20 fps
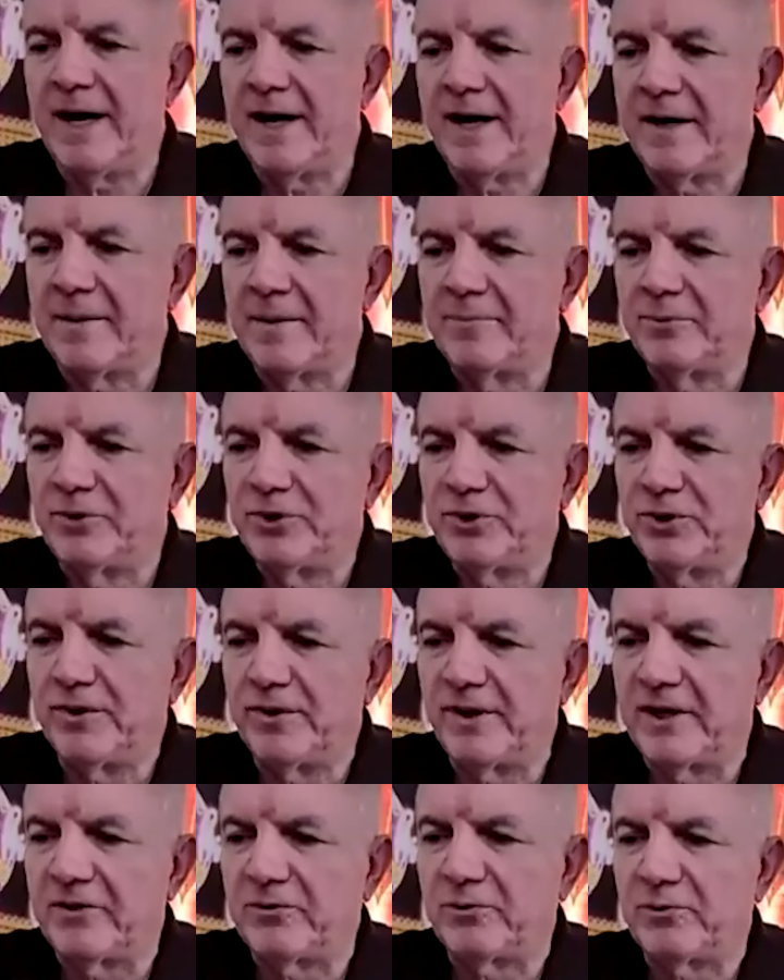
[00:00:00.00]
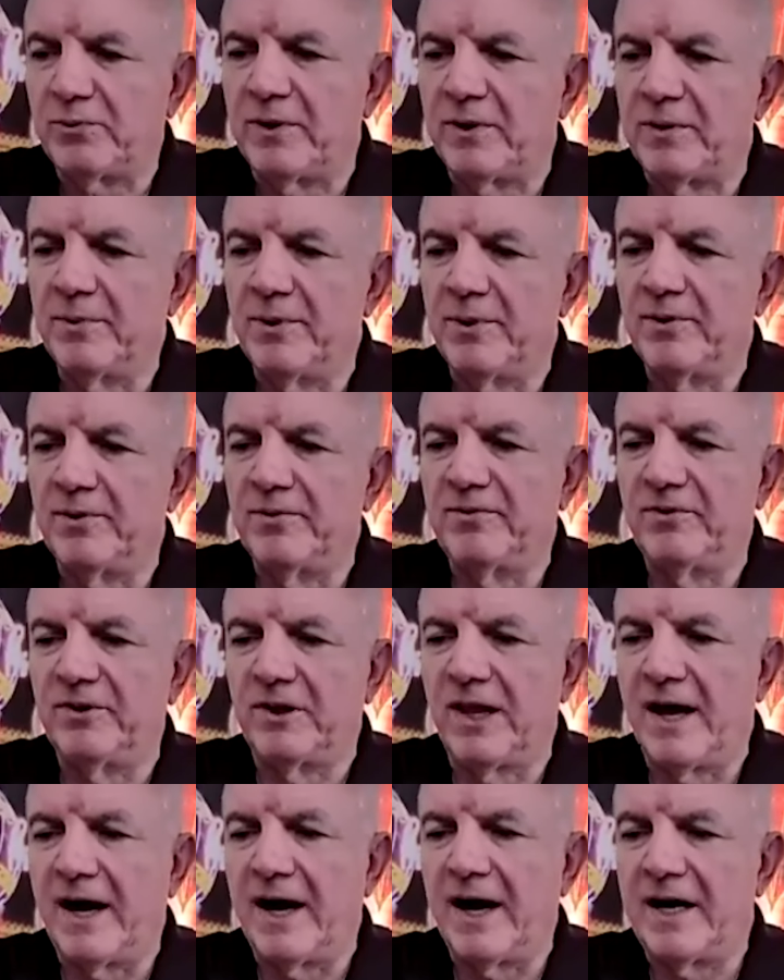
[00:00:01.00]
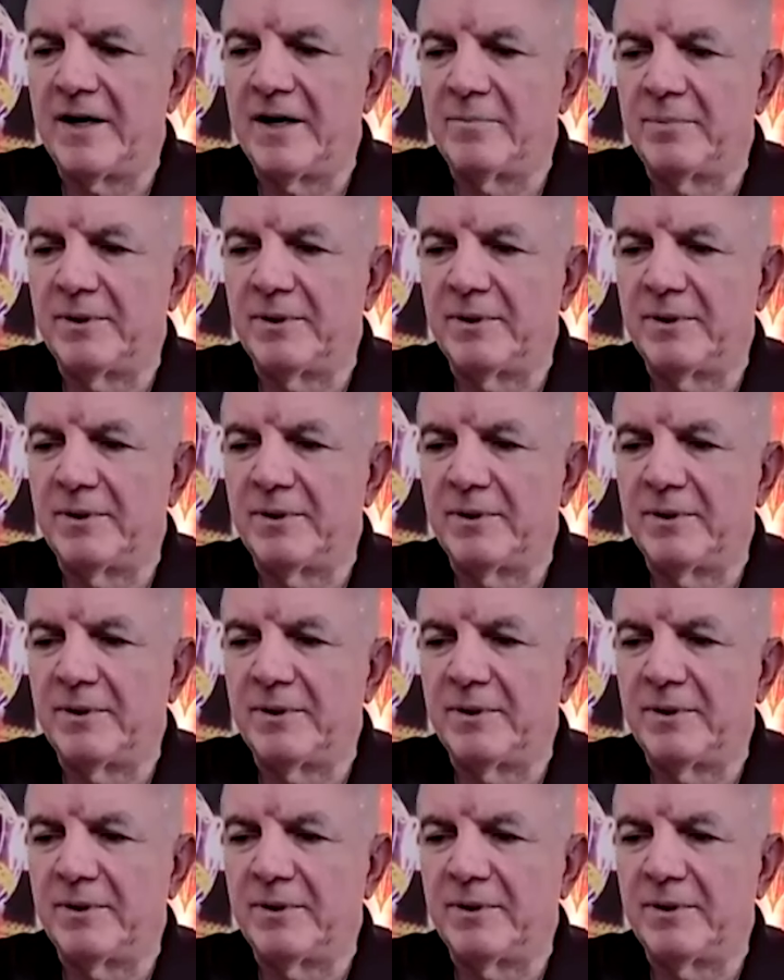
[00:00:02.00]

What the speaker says: yeah, I'm sure that's what moved the line,